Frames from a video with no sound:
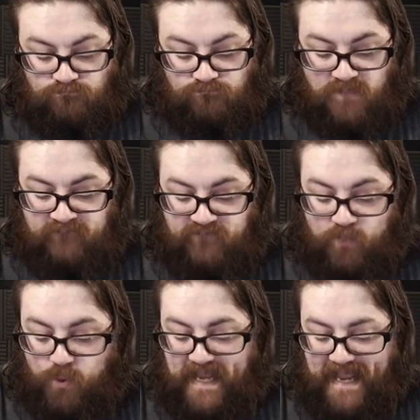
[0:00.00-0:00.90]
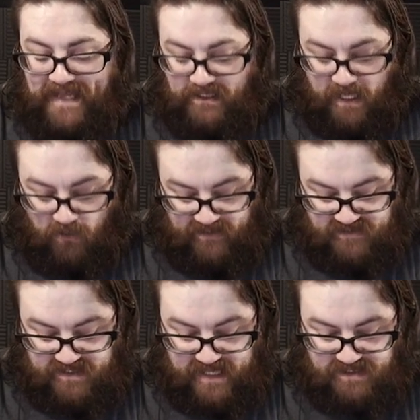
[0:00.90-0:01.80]
for wood and linoleum, so
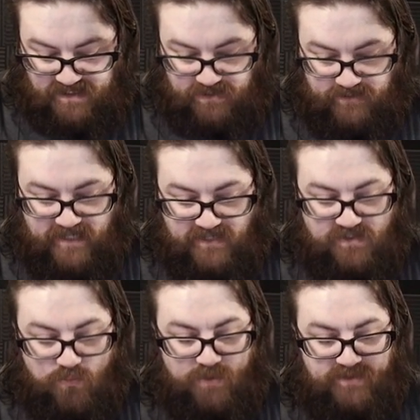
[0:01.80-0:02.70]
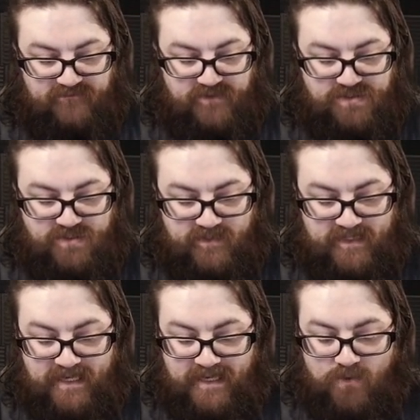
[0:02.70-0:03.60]
that's good. May do some wood in the future, but
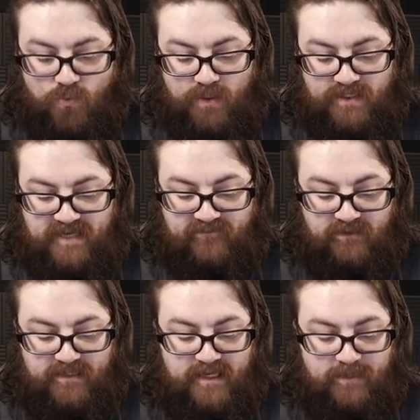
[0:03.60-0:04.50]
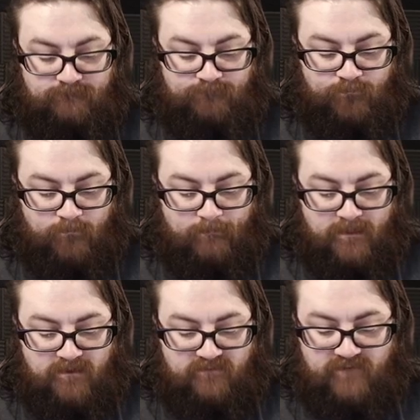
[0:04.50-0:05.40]
wood definitely
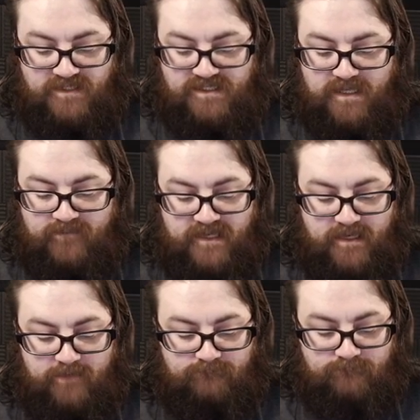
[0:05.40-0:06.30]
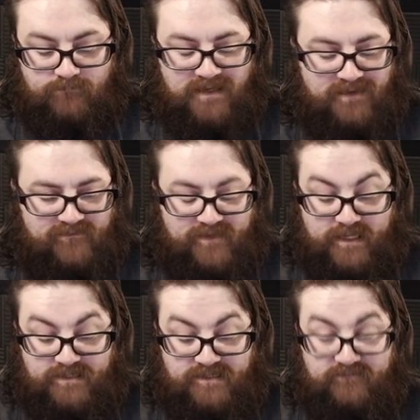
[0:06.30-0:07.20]
fucks up the fuck, I
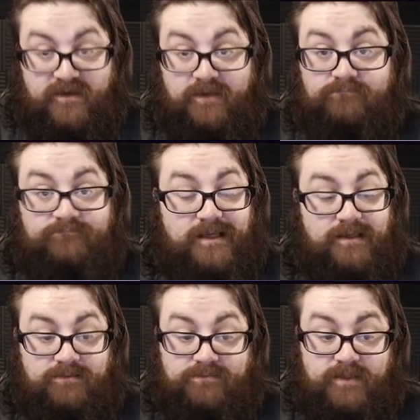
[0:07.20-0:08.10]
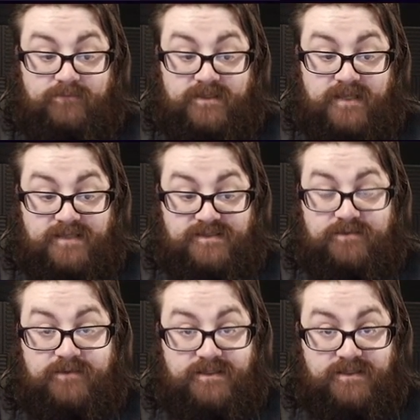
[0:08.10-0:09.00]
said fuck. Well, you guys are
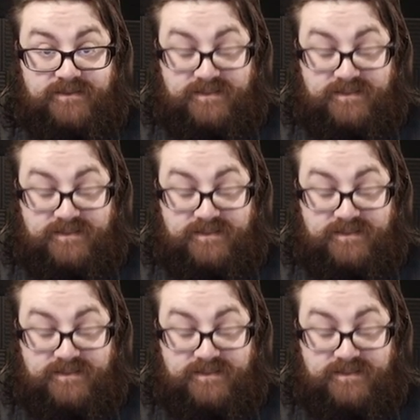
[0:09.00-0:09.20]
adults.